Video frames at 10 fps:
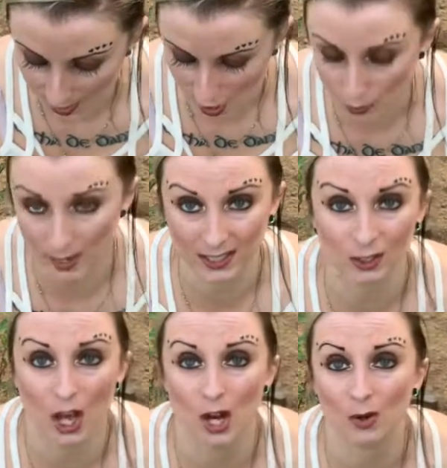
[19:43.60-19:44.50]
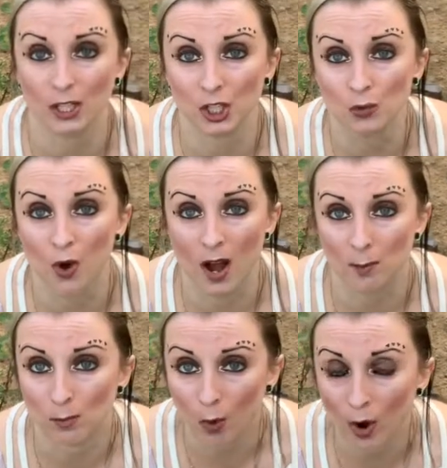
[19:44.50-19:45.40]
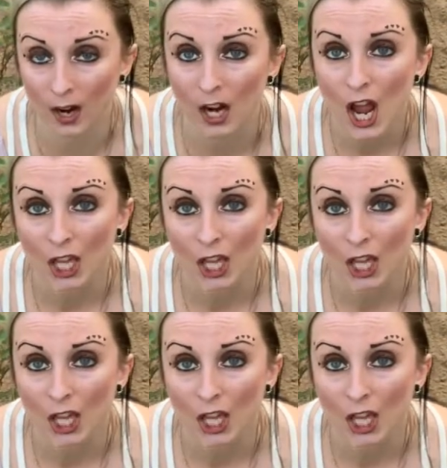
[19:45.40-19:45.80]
that you're running low and you want more,